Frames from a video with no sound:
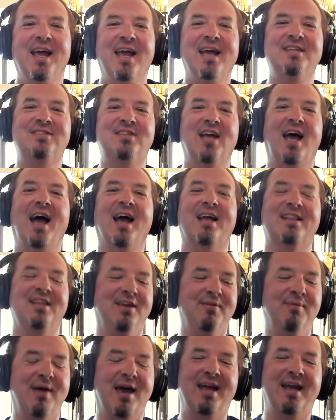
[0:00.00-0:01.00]

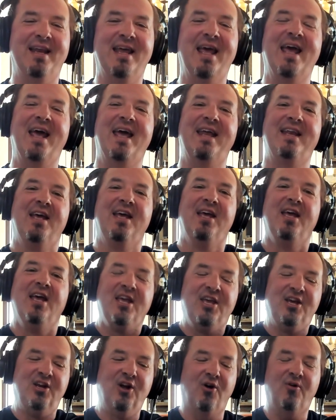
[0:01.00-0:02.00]
Exactly, man. And
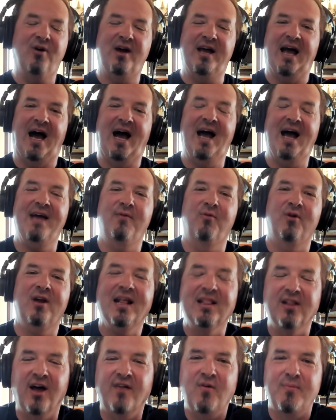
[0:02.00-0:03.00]
what
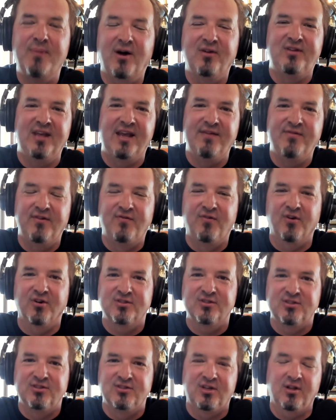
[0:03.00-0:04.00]
I love about David
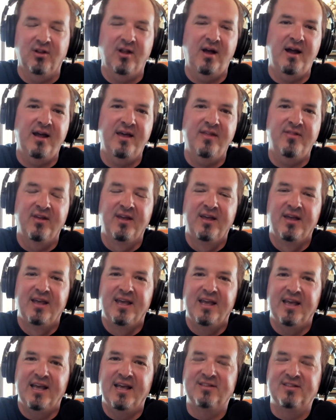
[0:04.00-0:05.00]
versus Goliath
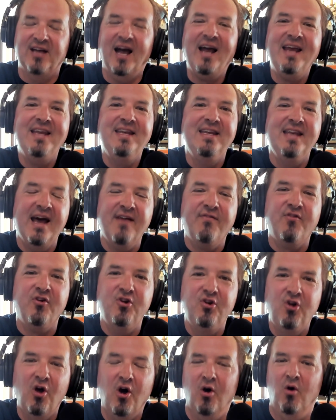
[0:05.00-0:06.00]
is I never
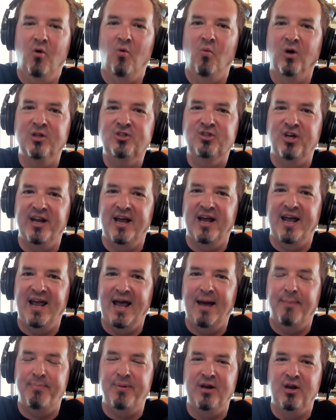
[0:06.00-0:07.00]
know what's going to
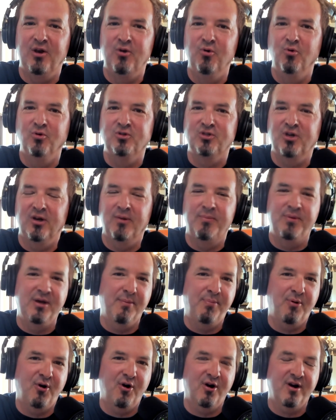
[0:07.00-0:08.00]
happen and who's going to
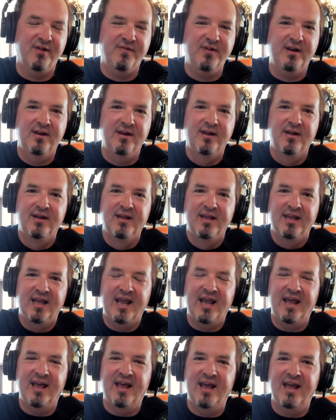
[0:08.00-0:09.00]
be a part of it,
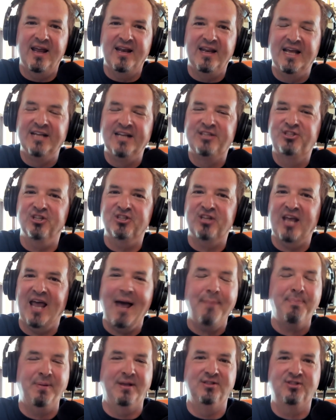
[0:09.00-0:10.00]
and it just
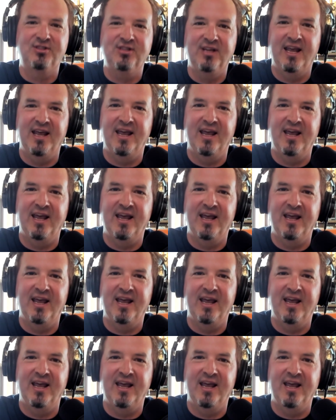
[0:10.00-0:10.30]
happens.